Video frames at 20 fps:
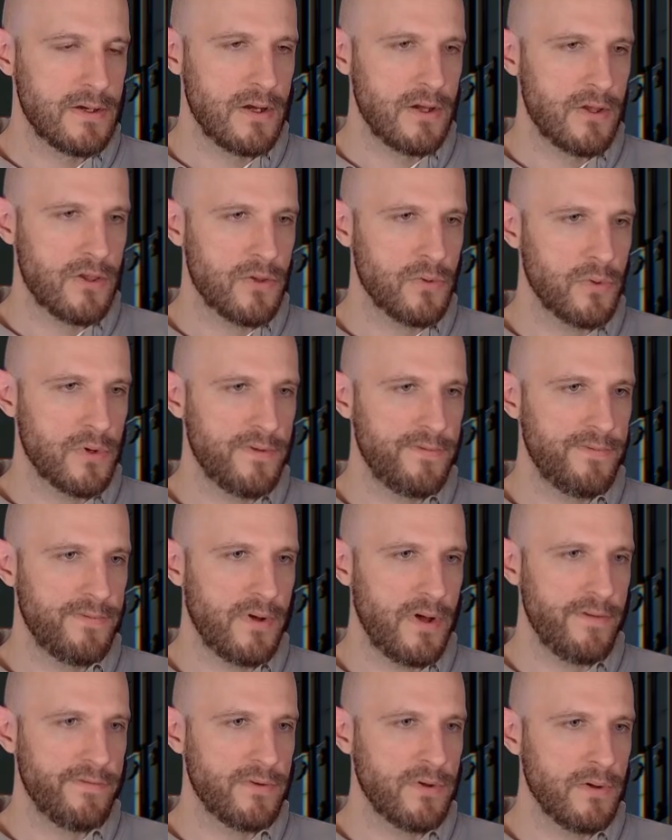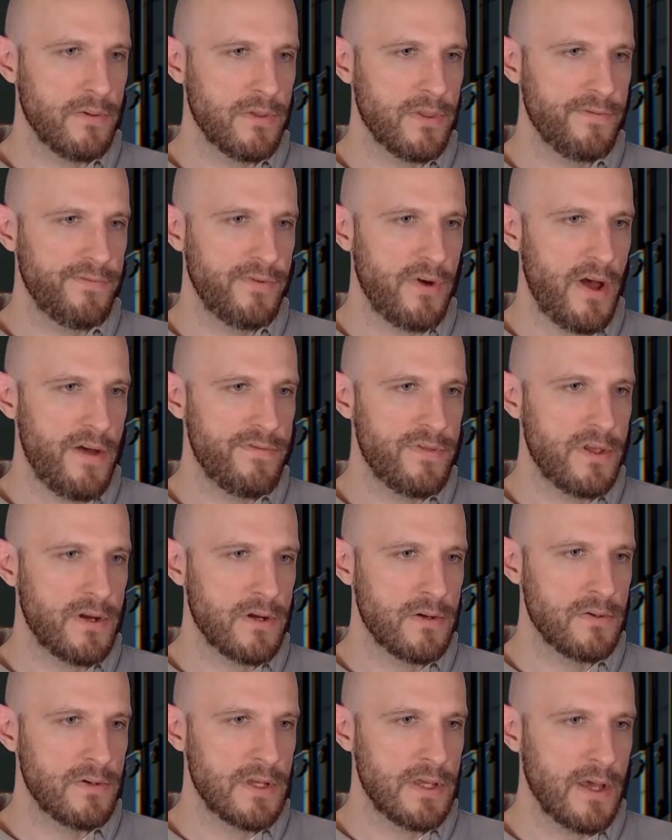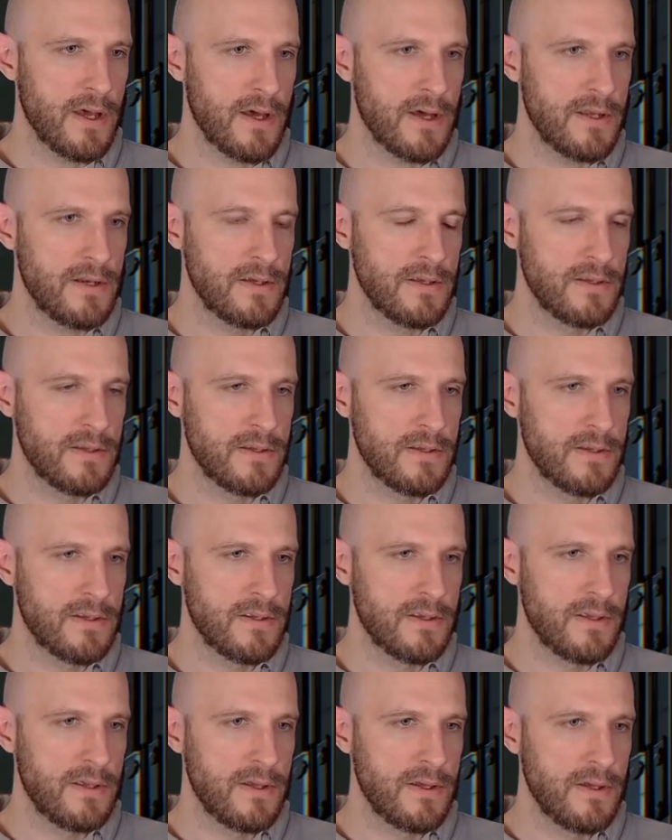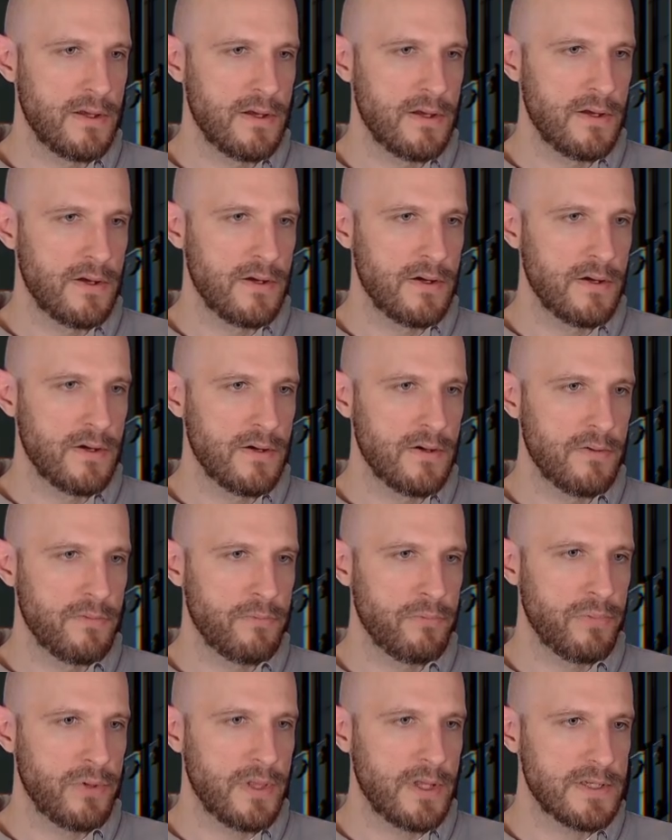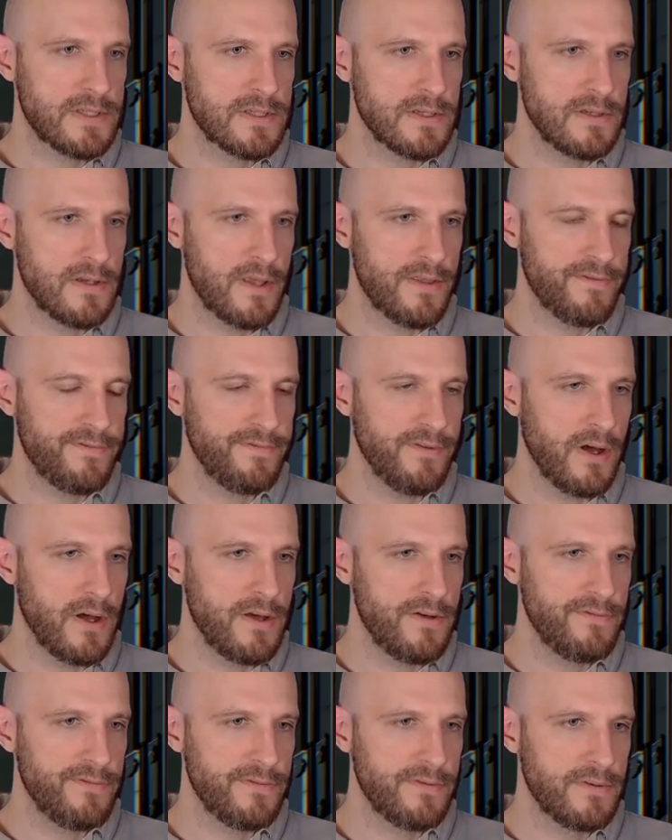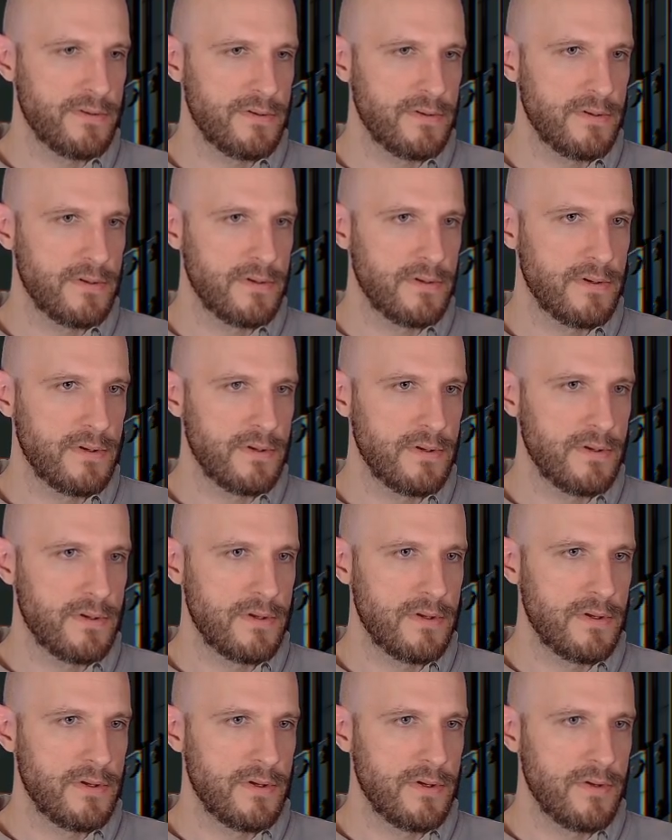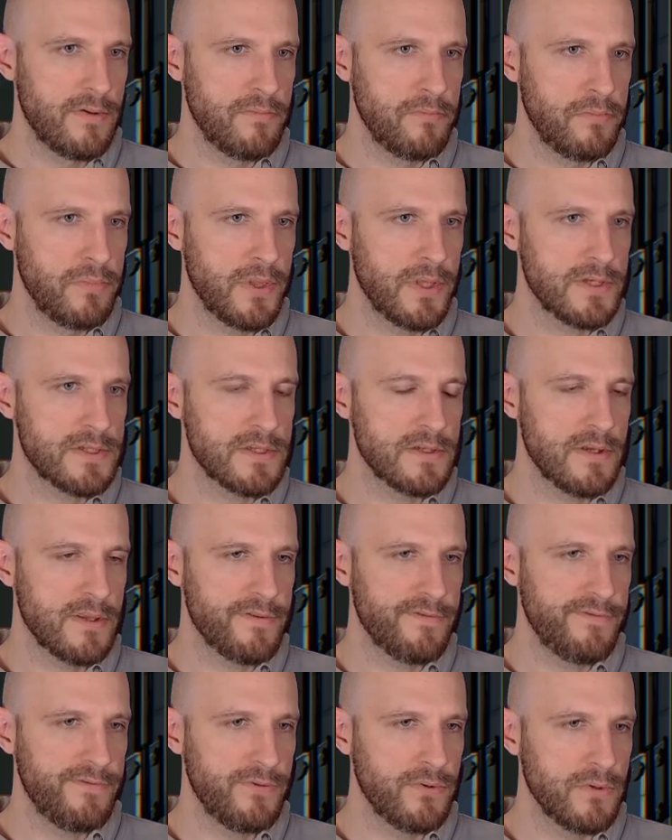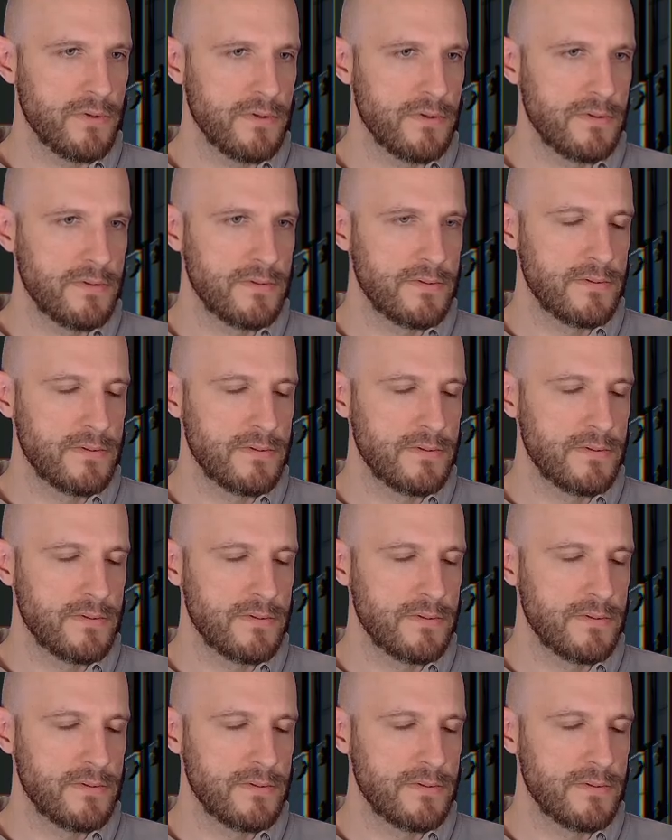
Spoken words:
So what if I've got the 5 that I already had, plus another 5, plus another 4,